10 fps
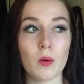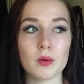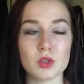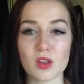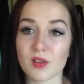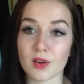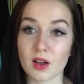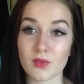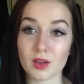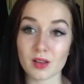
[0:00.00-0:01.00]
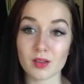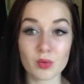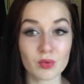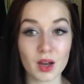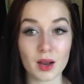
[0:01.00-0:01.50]
justify things
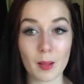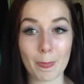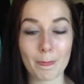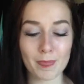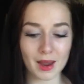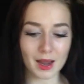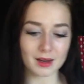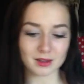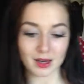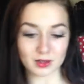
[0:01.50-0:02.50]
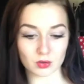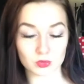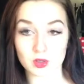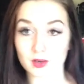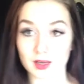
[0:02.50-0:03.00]
with that, and I don't
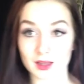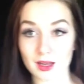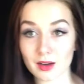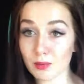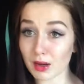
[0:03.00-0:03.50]
need that in my